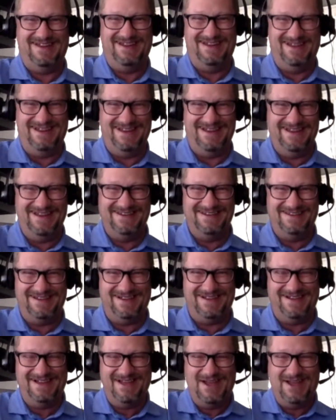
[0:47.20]
And
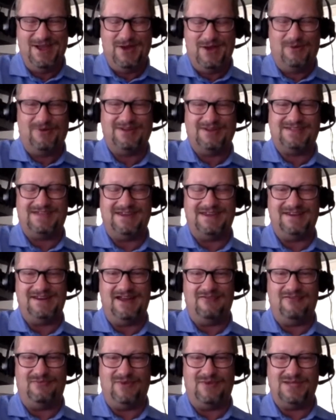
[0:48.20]
we're excited to
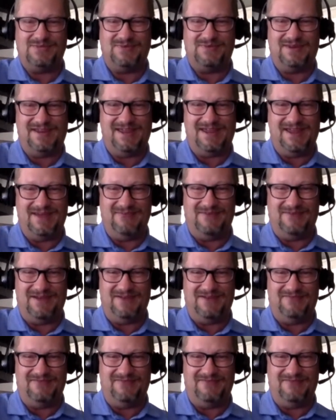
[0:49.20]
have Wes Whittingham,